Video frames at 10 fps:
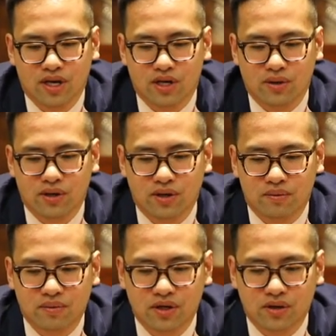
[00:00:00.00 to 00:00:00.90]

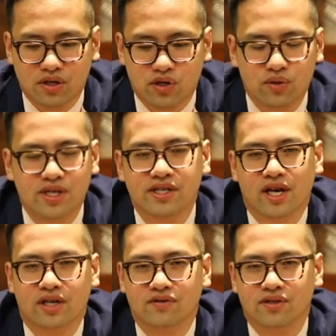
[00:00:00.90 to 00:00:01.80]
you can do these
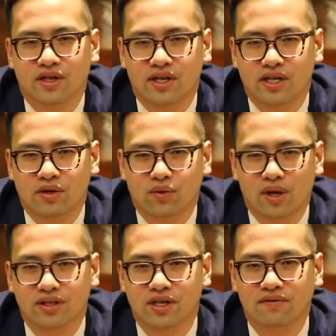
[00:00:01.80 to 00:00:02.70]
kinds of study
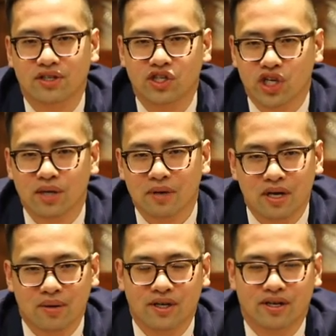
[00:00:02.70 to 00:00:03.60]
relatively cheap
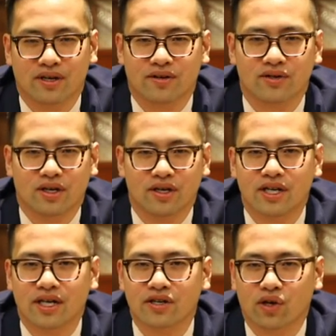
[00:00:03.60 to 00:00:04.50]
because the
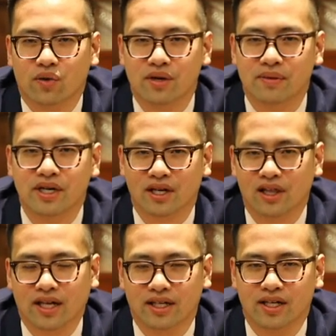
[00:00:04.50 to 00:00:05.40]
data has already been
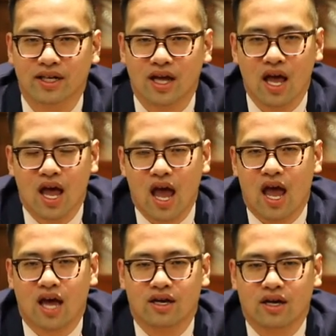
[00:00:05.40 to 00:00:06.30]
collected
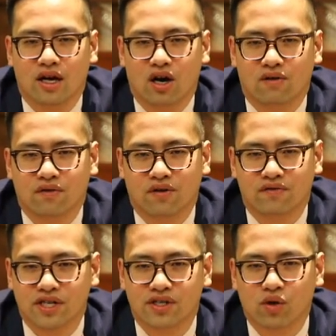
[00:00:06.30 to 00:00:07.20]
and
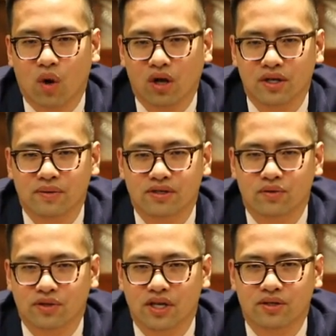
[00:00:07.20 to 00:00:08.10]
of decent quality because
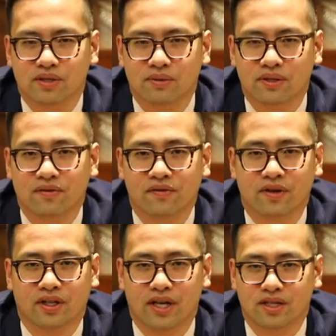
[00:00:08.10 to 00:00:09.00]
it was done
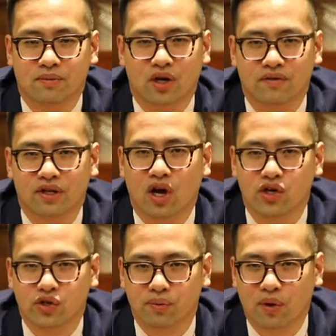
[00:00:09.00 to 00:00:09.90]
specifically as part of a
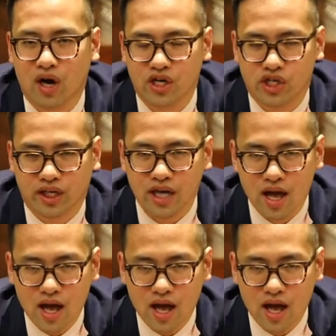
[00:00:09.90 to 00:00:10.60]
larger project.